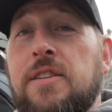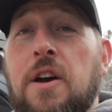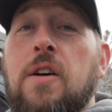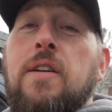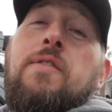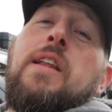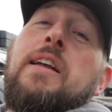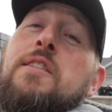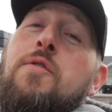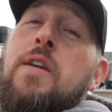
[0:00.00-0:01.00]
So if you
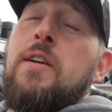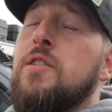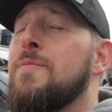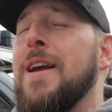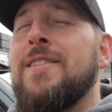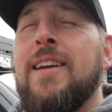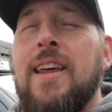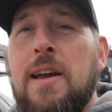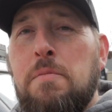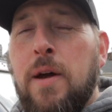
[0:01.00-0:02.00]
like this video, smash that
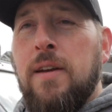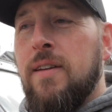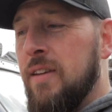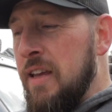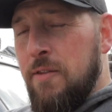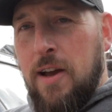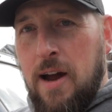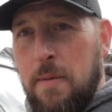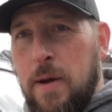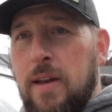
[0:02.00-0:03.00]
like button, leave a
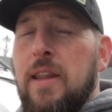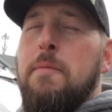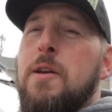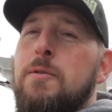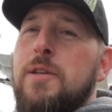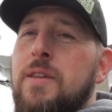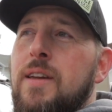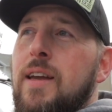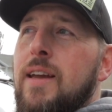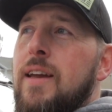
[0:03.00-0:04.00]
comment, let me know what you
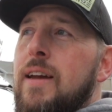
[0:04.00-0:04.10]
think.